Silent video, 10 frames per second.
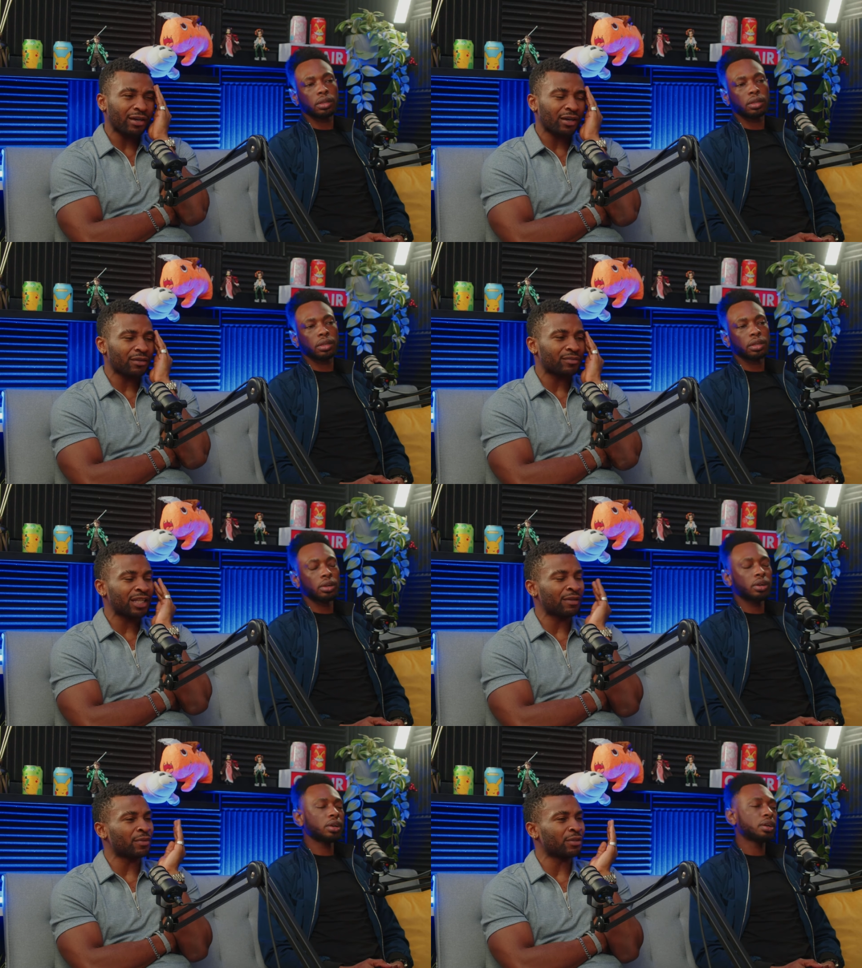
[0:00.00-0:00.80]
Speaker 1: uh,
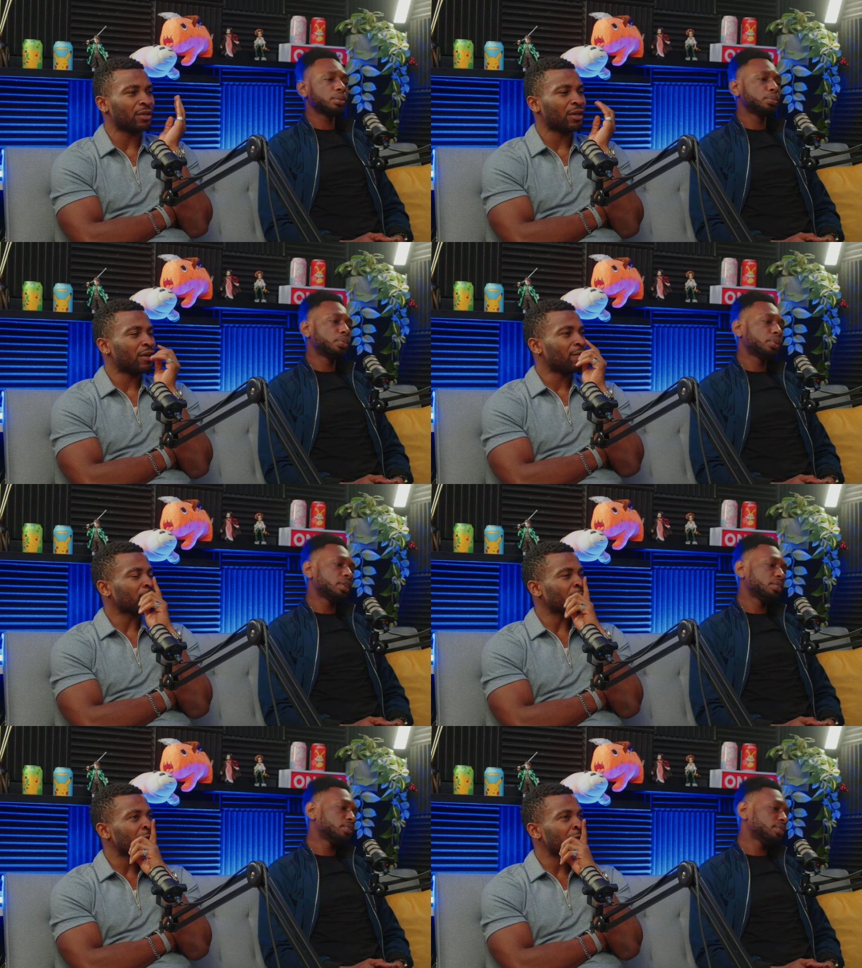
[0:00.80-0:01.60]
demon, oh,
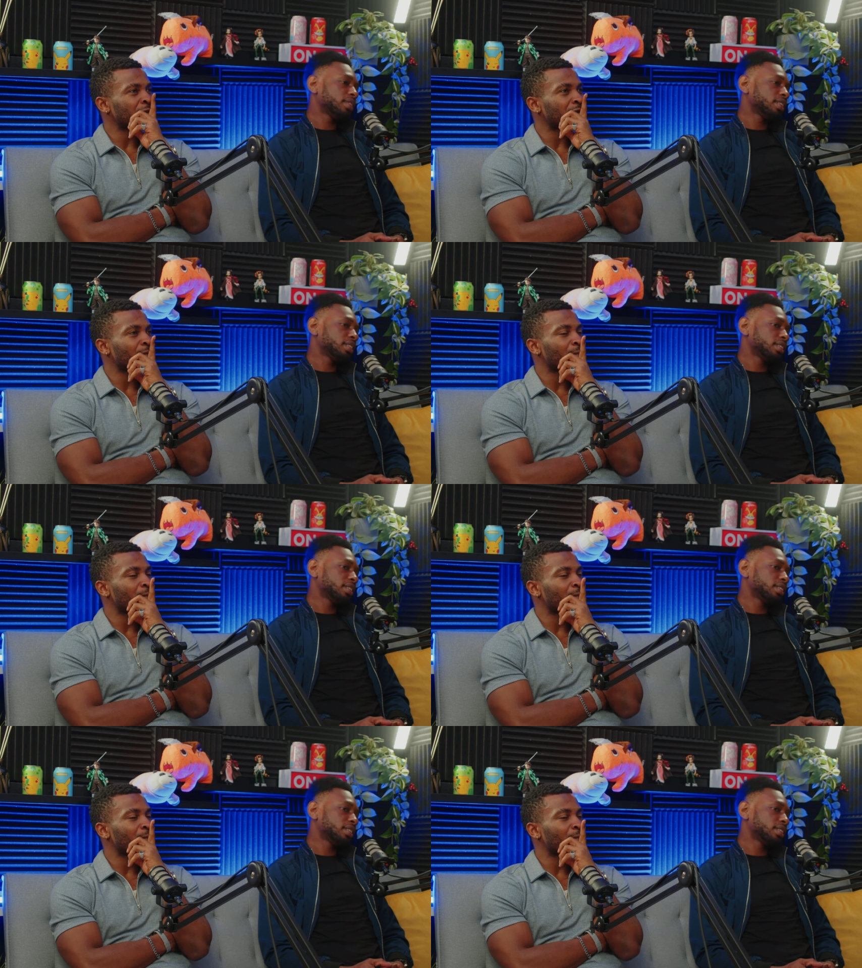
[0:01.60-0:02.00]
demons.